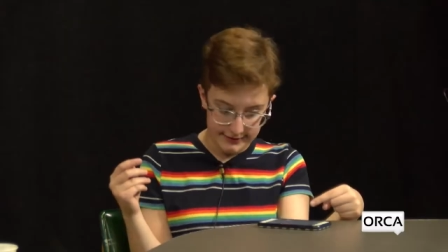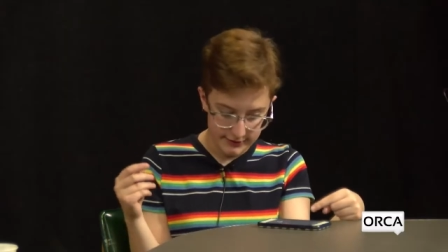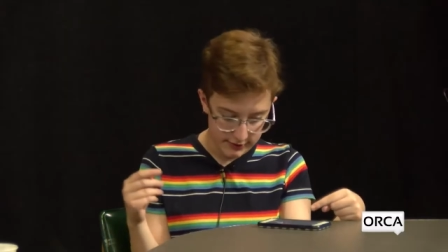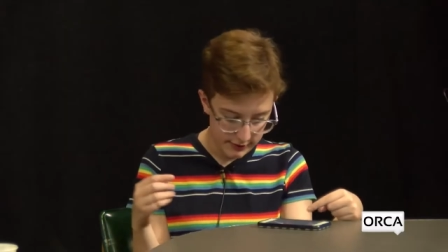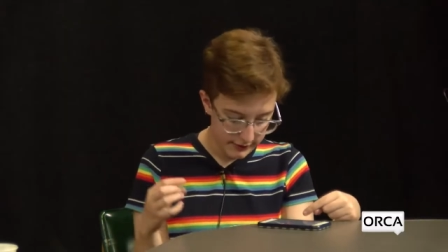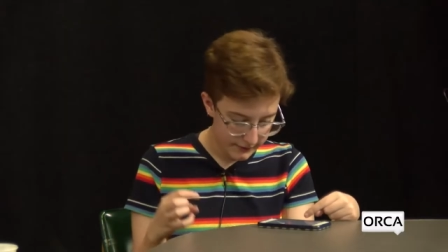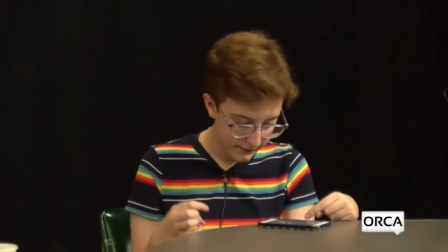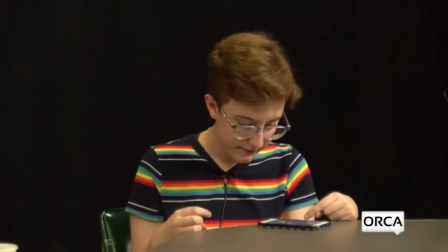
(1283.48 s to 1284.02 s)
You can
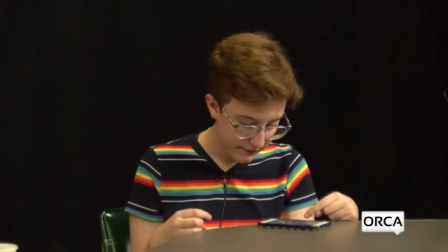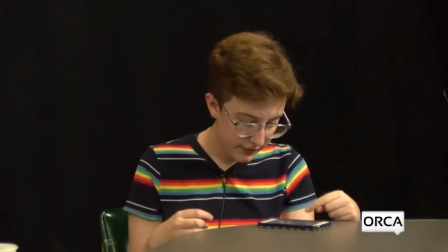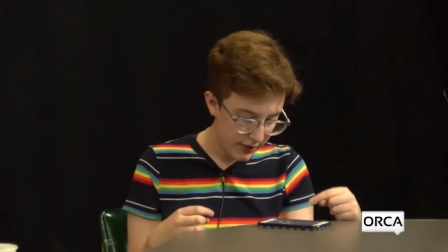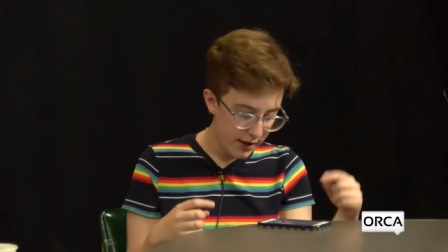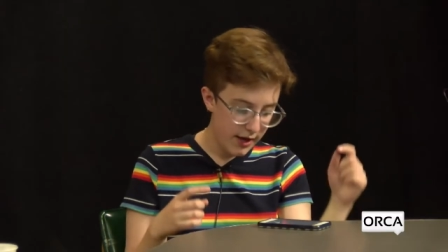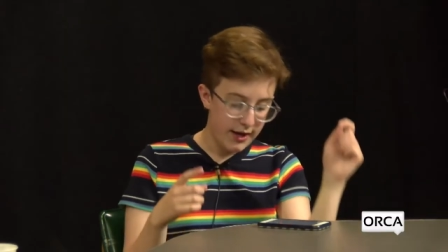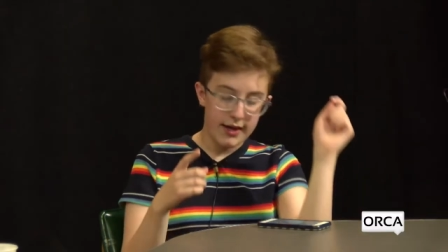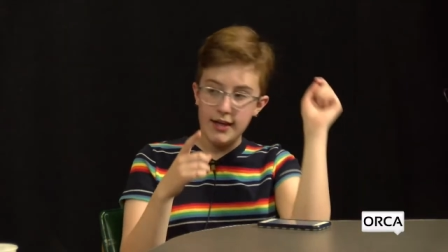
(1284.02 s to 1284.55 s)
read some
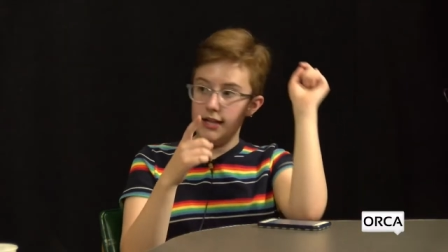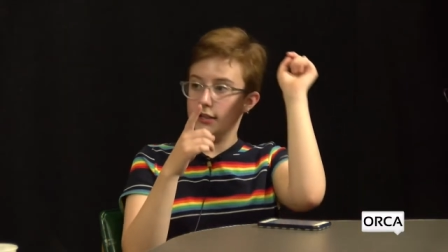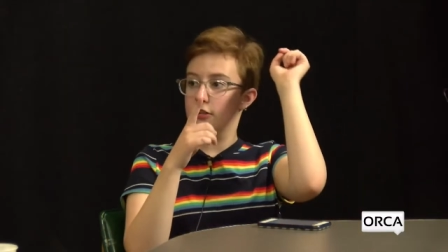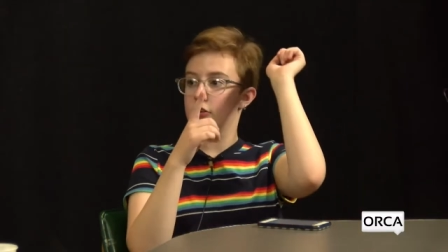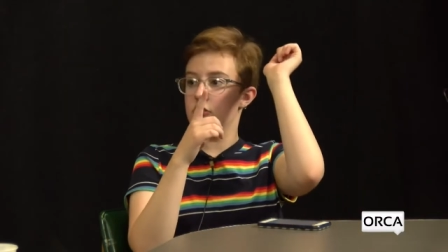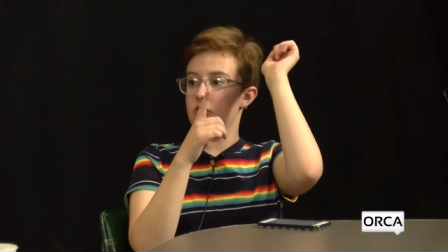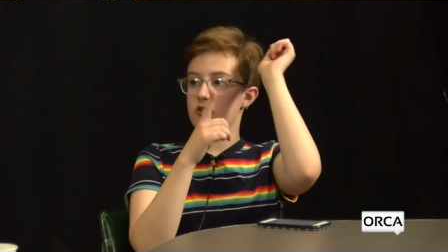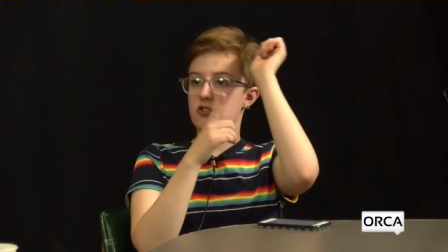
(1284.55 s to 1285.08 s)
because I it's
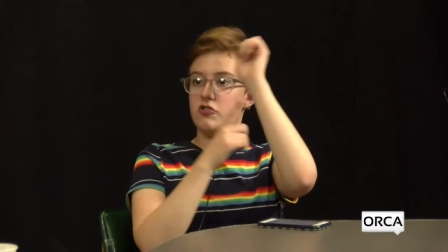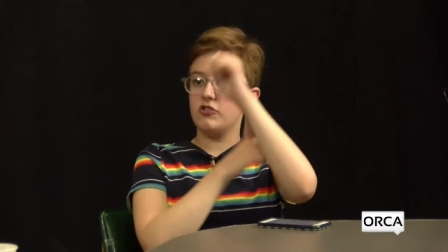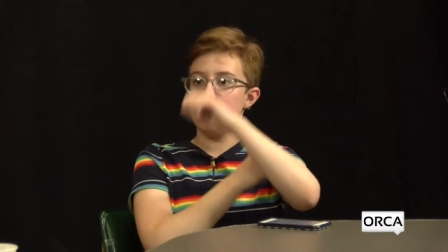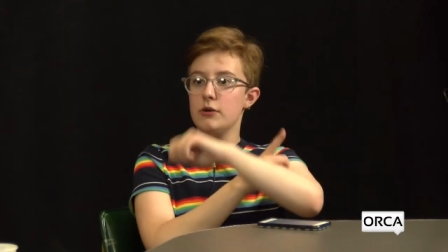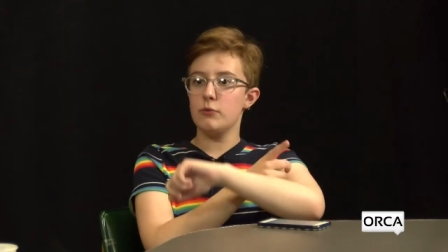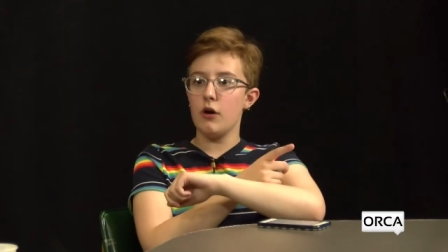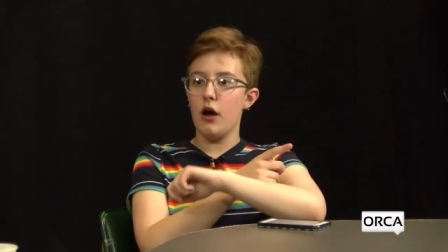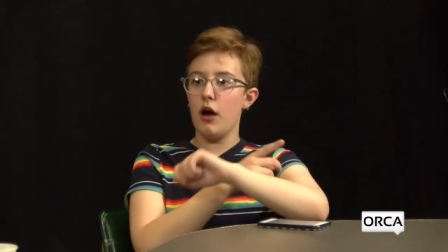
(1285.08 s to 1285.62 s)
forget.
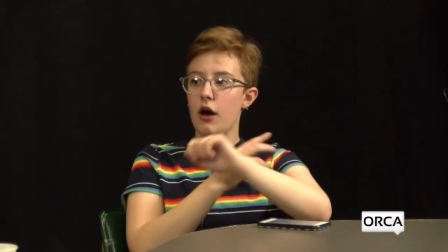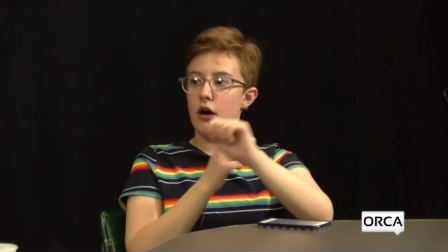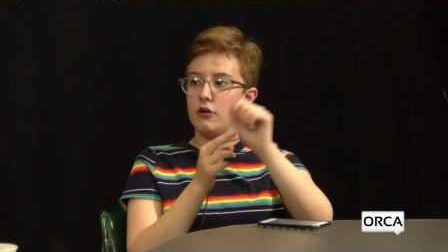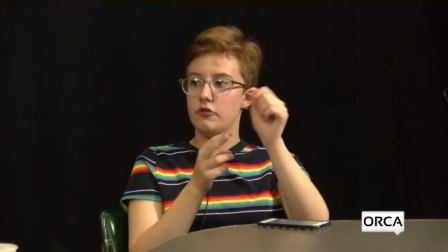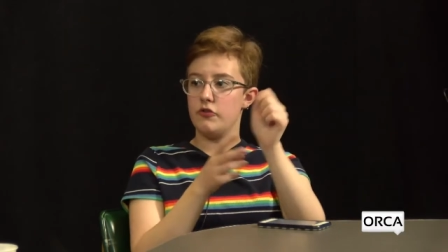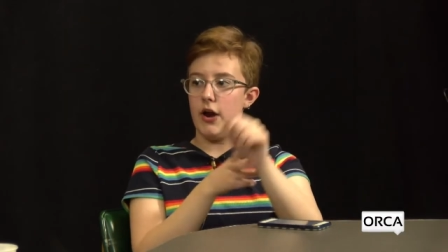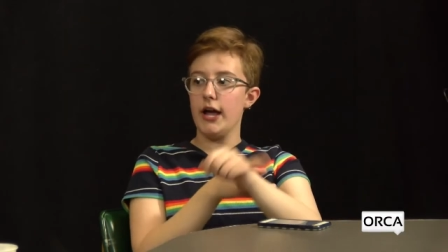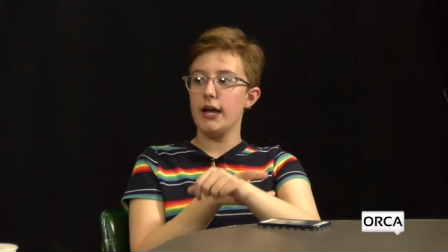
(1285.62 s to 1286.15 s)
She-Ra,
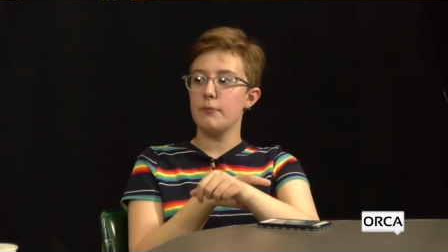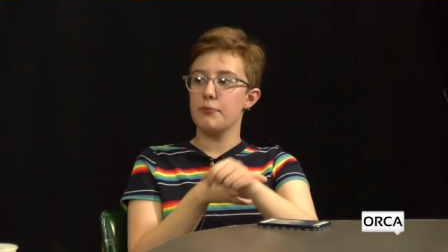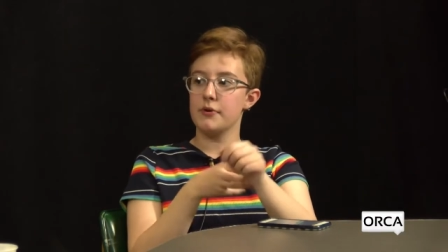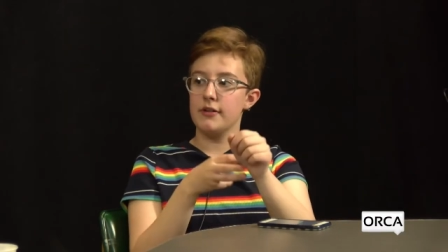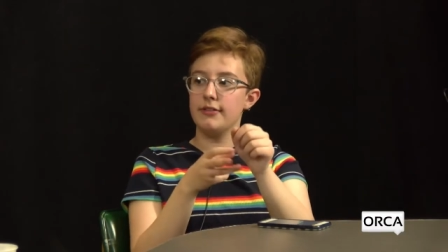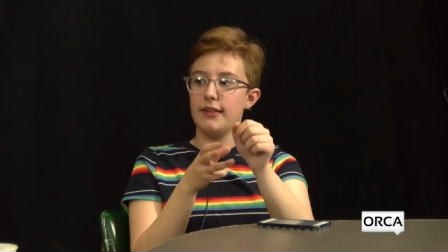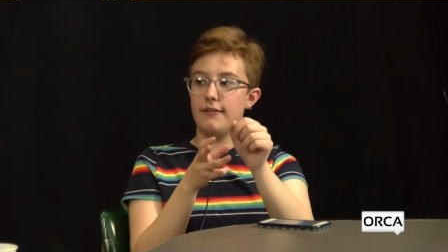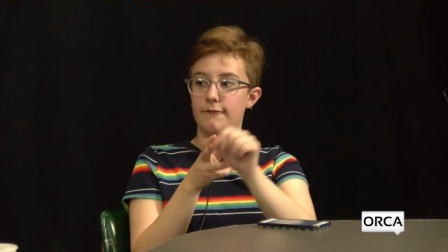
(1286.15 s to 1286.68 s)
Dragon
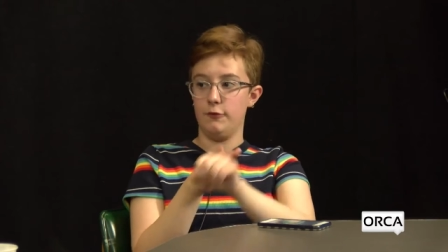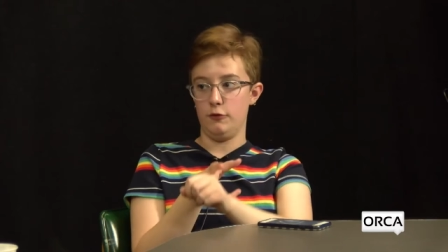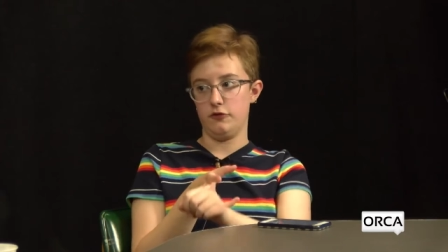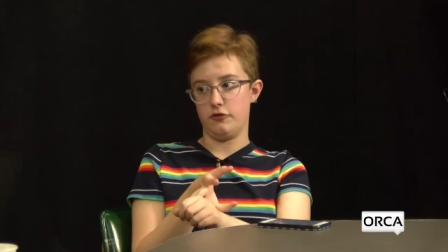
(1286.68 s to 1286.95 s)
Prince, and Voltron.